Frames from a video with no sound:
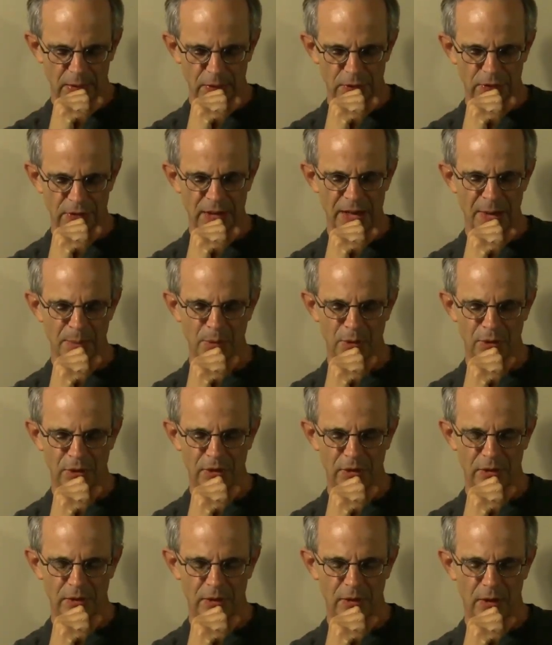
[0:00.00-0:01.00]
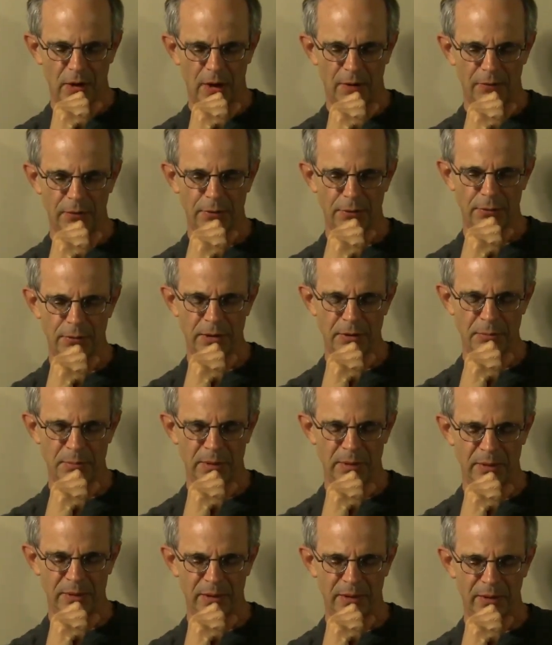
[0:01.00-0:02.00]
His name was Harvey
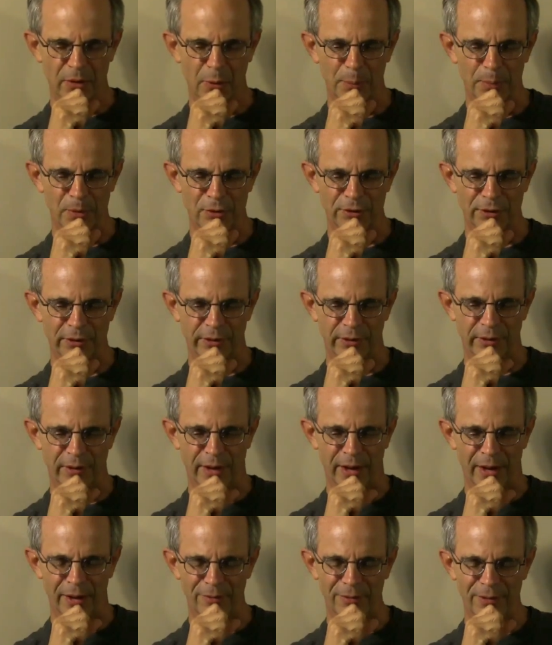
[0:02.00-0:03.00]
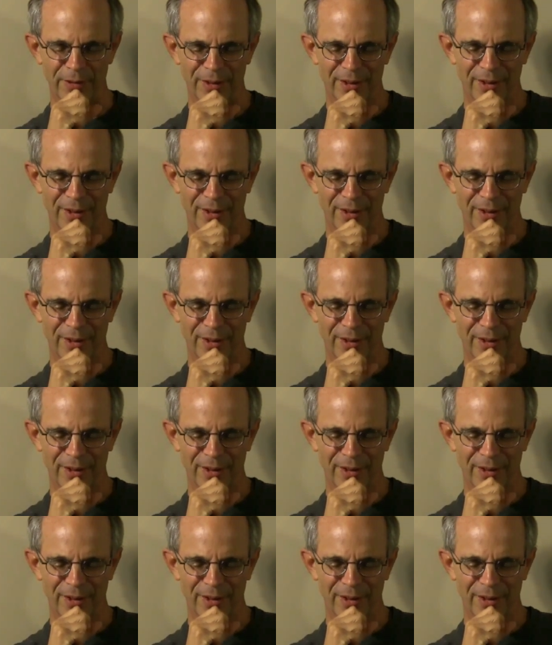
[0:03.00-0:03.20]
Friedman. I hope he's still alive.